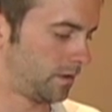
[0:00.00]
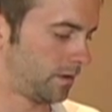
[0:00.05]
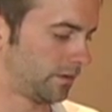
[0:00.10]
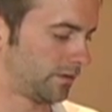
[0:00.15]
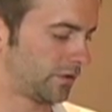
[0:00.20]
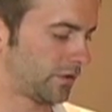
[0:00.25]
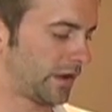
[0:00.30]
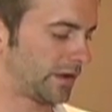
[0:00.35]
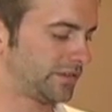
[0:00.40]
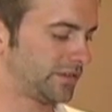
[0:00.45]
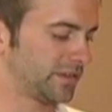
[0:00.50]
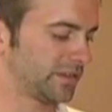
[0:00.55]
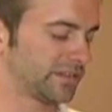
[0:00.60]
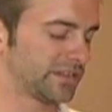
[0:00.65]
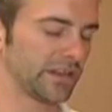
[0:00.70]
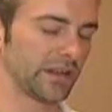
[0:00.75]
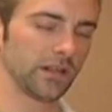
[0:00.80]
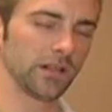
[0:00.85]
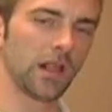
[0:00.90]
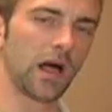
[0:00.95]
So as you can
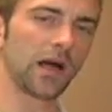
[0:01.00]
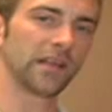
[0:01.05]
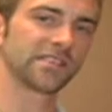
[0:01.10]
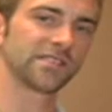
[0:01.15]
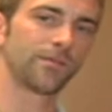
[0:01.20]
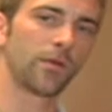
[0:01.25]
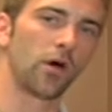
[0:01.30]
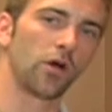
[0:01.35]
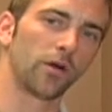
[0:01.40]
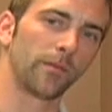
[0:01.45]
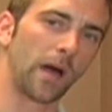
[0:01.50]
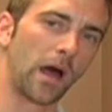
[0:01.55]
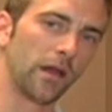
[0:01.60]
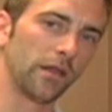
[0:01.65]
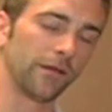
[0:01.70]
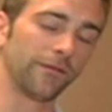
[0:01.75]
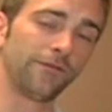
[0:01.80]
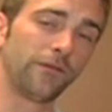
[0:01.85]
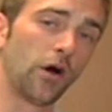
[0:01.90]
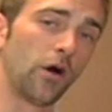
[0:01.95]
see, a lot smaller amount of
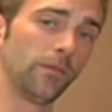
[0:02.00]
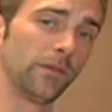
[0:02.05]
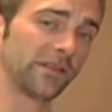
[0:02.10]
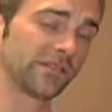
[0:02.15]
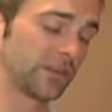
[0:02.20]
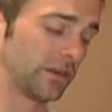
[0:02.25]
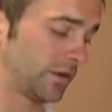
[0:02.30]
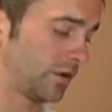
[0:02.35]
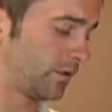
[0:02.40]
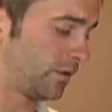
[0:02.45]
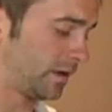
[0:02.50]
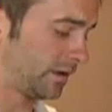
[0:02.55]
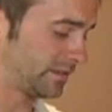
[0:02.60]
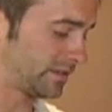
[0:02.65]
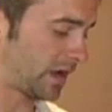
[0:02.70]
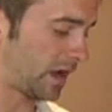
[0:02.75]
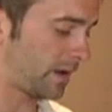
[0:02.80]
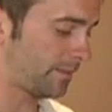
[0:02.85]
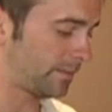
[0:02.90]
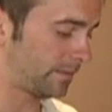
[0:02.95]
the foam that's going to go on
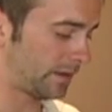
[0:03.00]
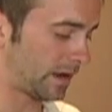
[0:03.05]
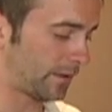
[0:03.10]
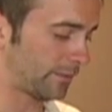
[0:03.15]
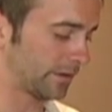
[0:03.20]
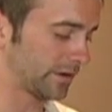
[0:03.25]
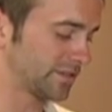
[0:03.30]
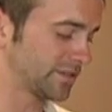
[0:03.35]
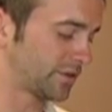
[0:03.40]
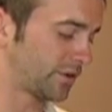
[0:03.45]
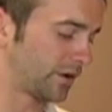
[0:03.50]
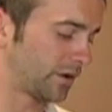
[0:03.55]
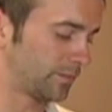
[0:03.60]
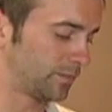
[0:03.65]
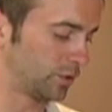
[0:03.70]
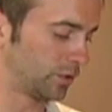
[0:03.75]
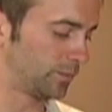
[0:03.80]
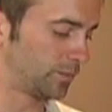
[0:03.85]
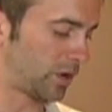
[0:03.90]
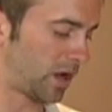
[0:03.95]
top, and now we're going to start our
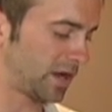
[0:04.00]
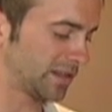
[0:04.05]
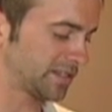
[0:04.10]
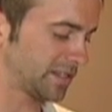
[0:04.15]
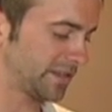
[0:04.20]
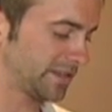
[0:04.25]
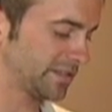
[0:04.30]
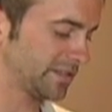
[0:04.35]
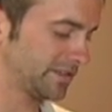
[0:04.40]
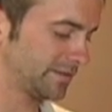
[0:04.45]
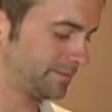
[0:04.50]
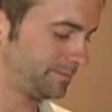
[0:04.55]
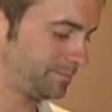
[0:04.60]
brew process.